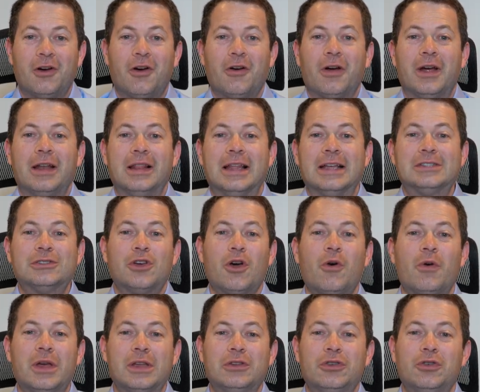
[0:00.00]
All right, let's
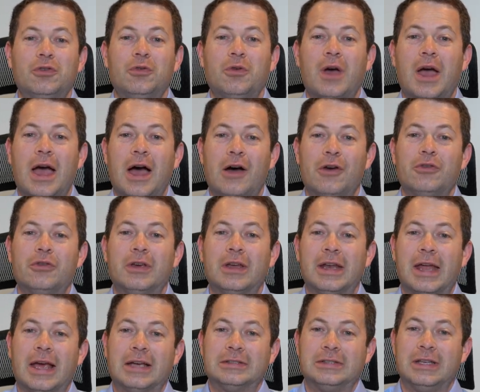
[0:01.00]
go into how you
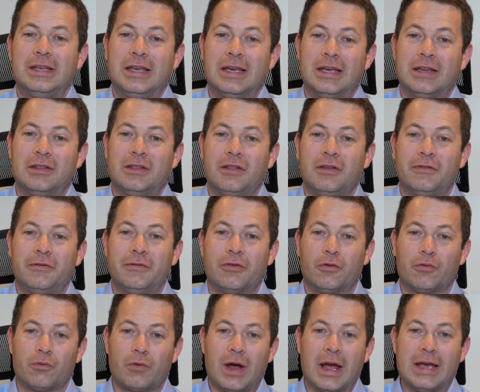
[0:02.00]
can actually get the
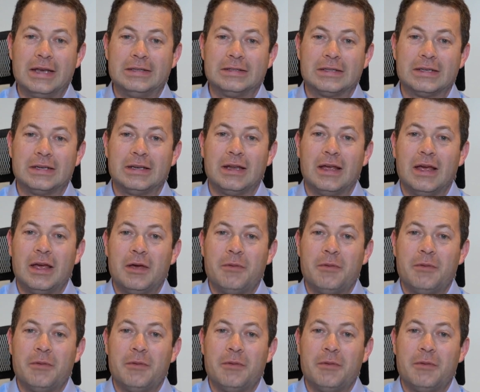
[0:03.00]
Verizon